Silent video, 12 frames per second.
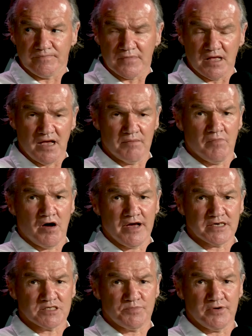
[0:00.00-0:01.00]
and my
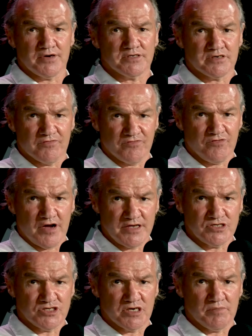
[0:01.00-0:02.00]
experience of
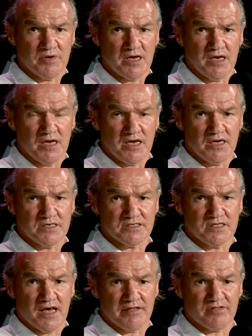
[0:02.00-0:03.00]
friendship is
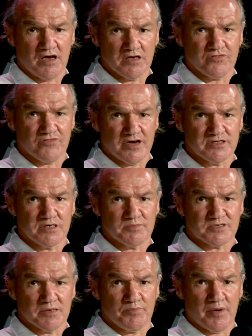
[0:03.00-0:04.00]
that those
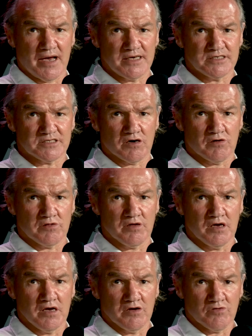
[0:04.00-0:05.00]
friendships are based on
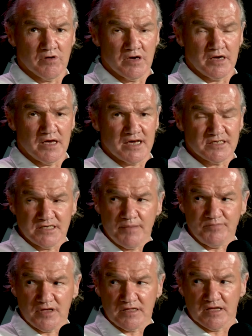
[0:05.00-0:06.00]

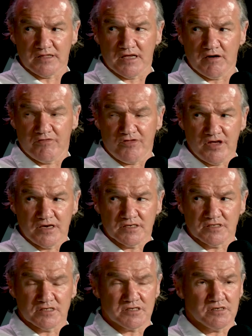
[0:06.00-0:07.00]
accepting that there are
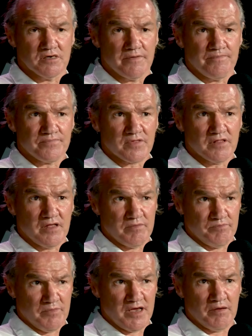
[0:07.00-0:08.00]
things that
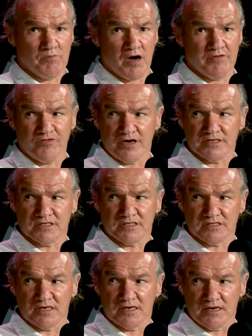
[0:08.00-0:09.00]
me and my
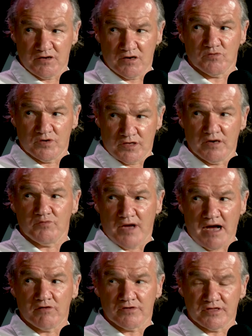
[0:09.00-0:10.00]
friends would, were
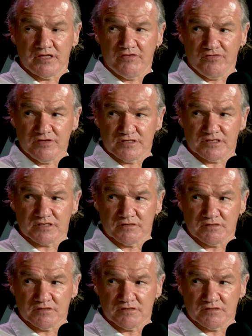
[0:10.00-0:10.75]
held in difference.